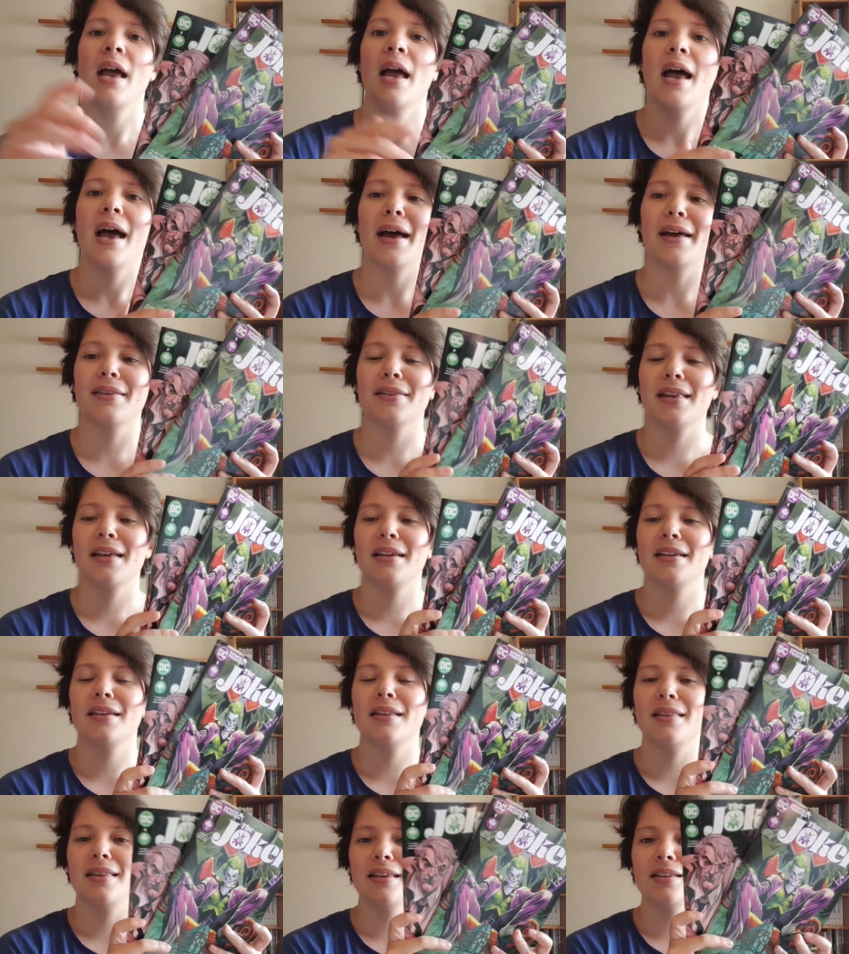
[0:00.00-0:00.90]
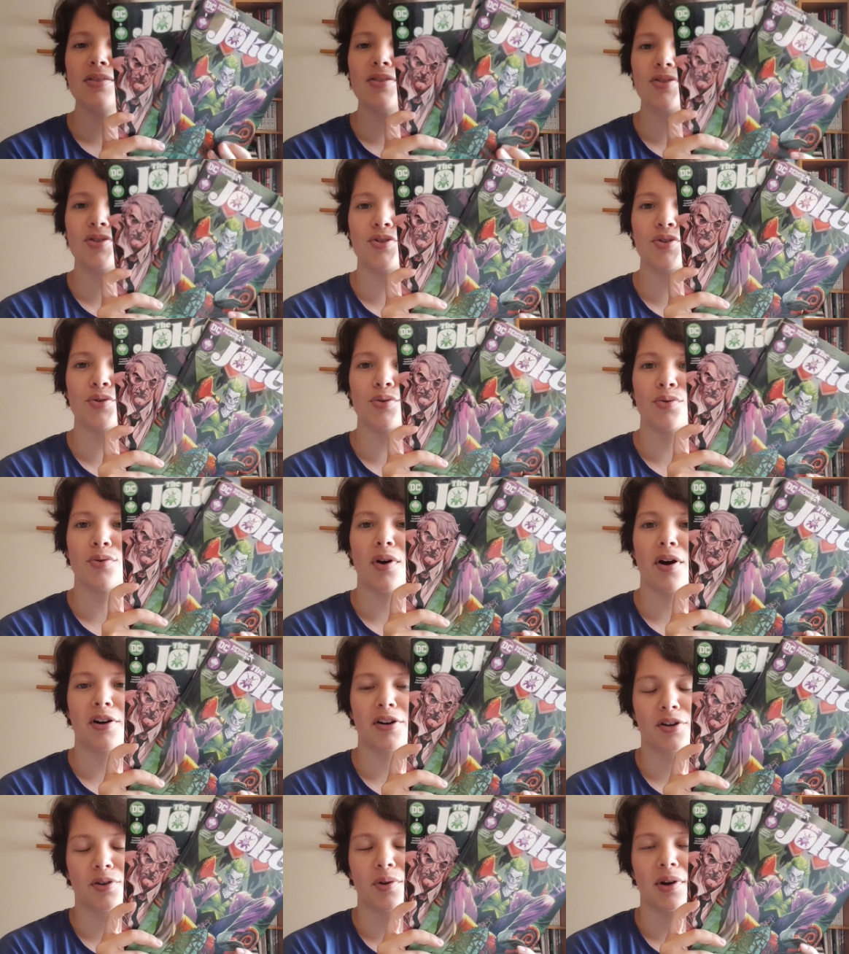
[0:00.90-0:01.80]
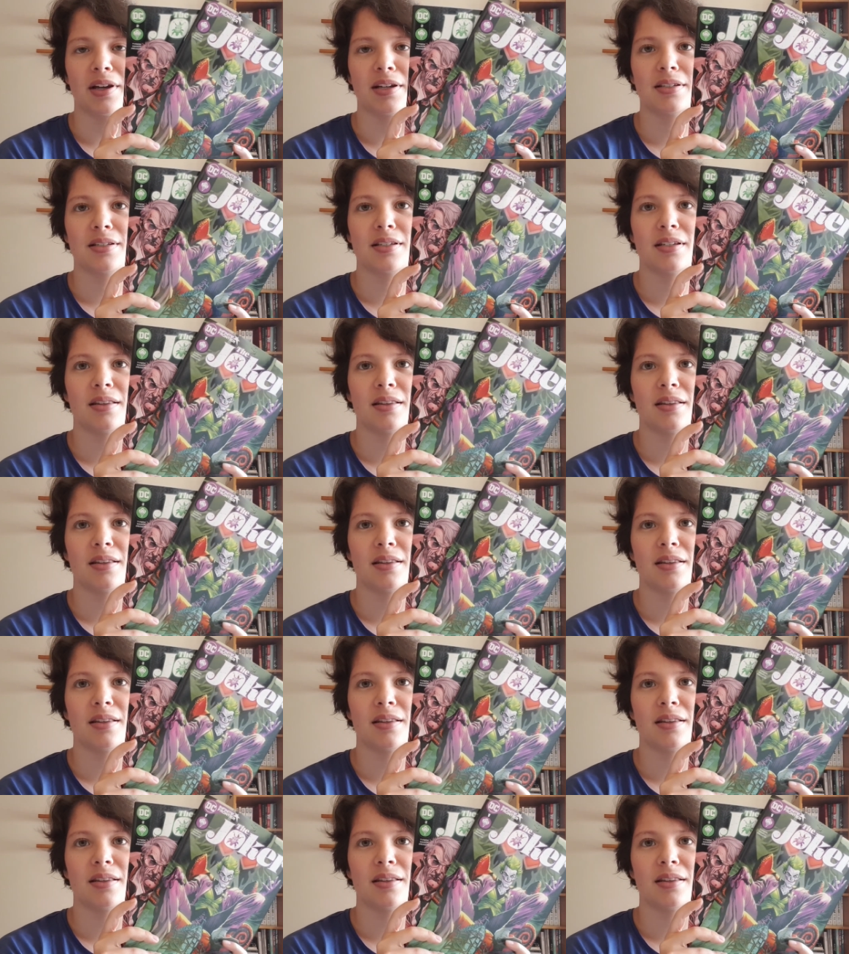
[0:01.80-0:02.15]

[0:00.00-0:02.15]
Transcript: And then these two are great.